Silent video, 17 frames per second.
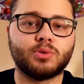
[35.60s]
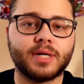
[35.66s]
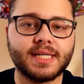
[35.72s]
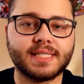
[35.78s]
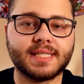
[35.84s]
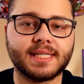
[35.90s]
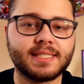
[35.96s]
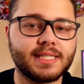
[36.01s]
twenty
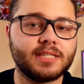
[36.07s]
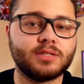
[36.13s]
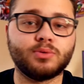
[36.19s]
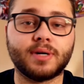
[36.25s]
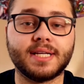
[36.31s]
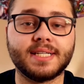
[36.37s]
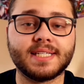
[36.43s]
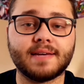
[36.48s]
sixteen
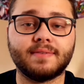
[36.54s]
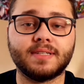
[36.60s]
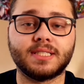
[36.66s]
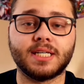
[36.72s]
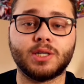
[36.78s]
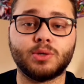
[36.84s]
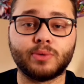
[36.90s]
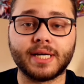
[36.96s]
twenty
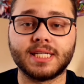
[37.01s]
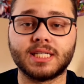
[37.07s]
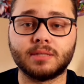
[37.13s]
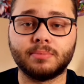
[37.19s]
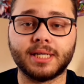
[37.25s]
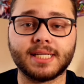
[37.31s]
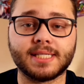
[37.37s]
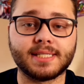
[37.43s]
seventeen Razer
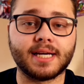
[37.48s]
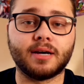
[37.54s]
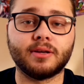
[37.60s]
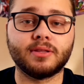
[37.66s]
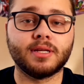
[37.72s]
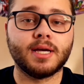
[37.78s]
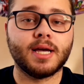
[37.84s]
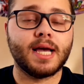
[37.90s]
Blade
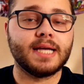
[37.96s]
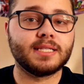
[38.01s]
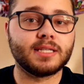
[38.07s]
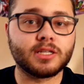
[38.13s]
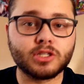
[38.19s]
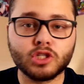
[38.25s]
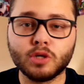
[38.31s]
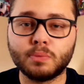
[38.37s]
Stealth is a
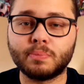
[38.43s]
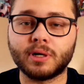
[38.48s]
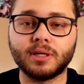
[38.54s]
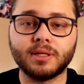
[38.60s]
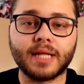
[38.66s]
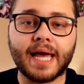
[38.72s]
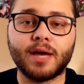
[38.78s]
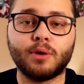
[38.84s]
super
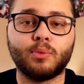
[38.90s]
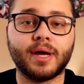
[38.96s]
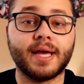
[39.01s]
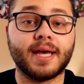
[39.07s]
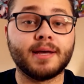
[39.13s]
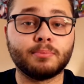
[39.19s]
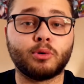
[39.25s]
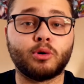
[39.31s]
lightweight
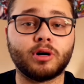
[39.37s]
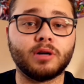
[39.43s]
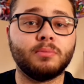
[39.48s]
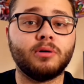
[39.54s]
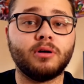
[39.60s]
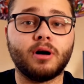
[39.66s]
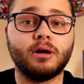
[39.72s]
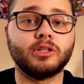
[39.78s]
and
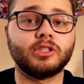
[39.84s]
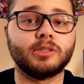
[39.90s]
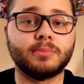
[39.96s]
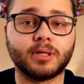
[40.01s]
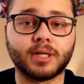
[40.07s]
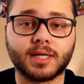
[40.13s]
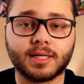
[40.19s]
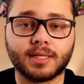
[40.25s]
portable Ultrabook.